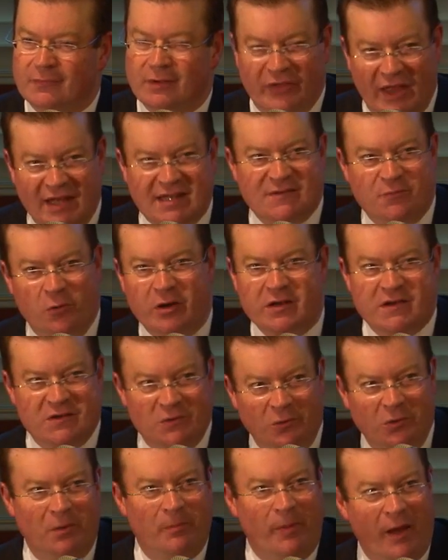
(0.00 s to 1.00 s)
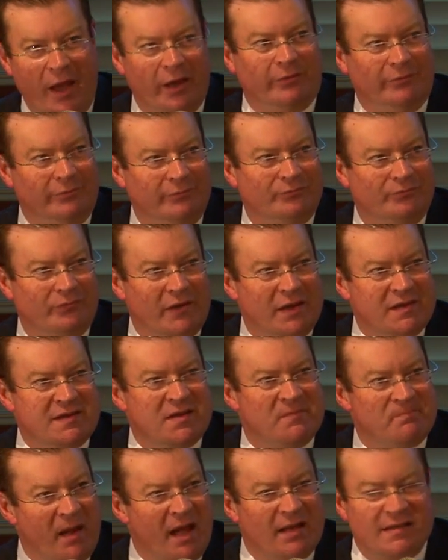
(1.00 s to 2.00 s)
That's what it's all about. It's
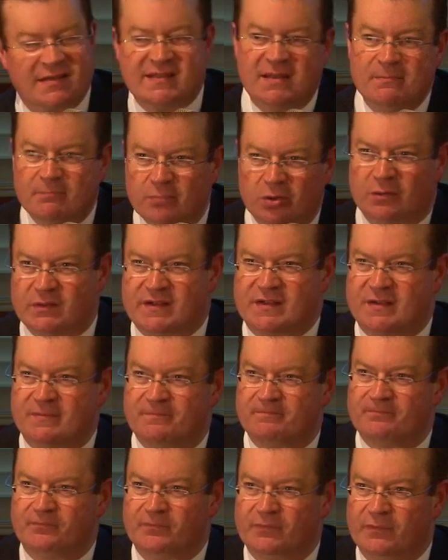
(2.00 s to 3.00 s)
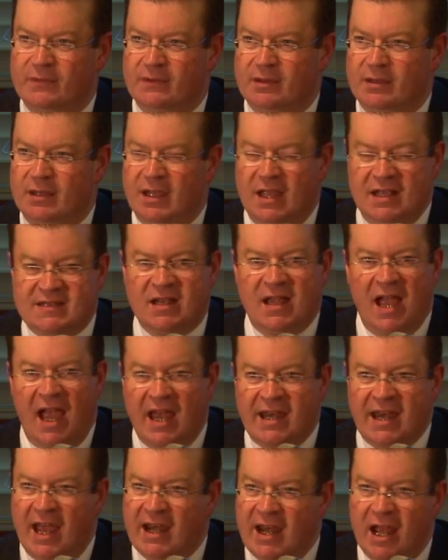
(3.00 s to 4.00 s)
about symbols.
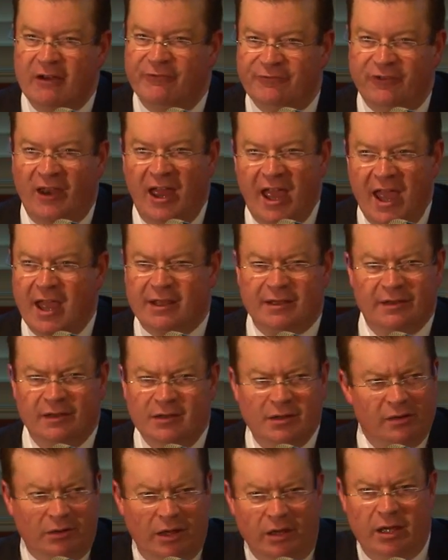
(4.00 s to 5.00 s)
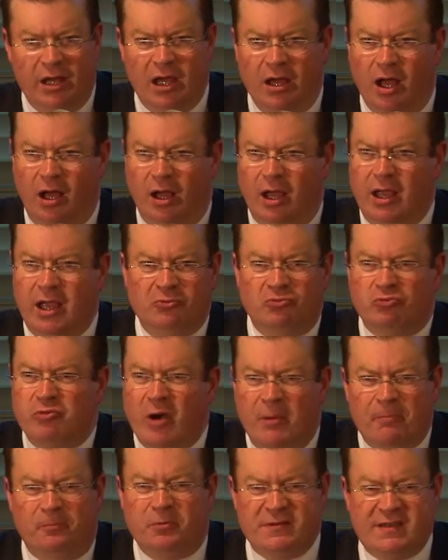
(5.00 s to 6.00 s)
And our flag, it
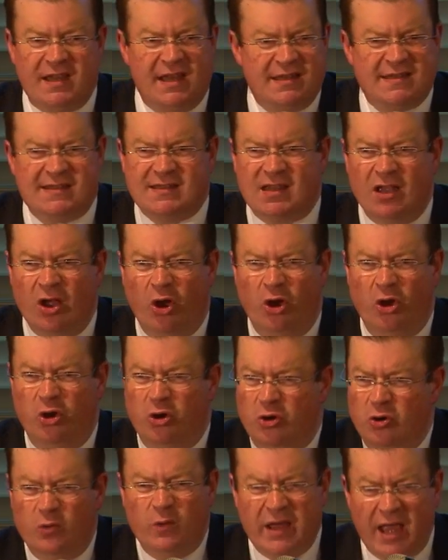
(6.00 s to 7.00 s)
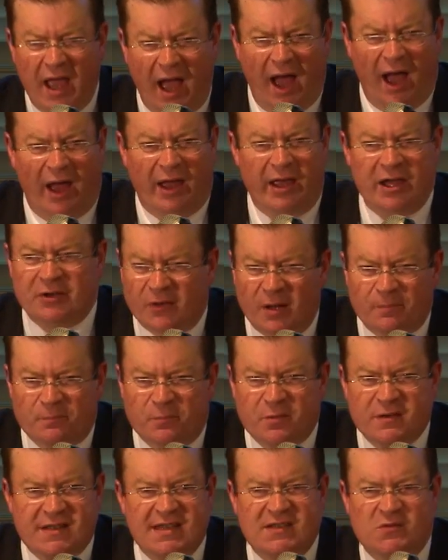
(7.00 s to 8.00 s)
represents who we are. It
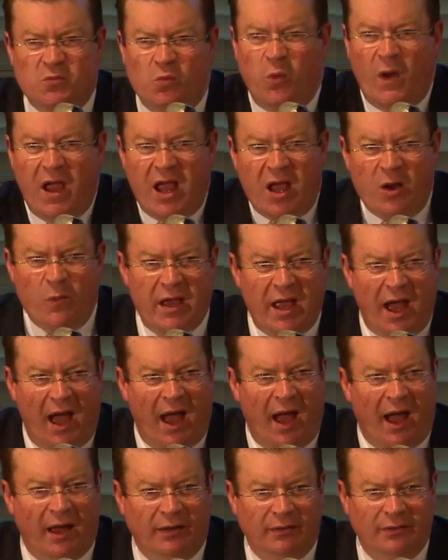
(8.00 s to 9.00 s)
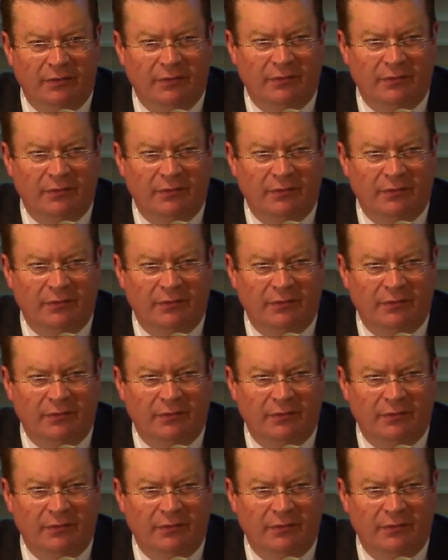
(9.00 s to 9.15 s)
represents where we are.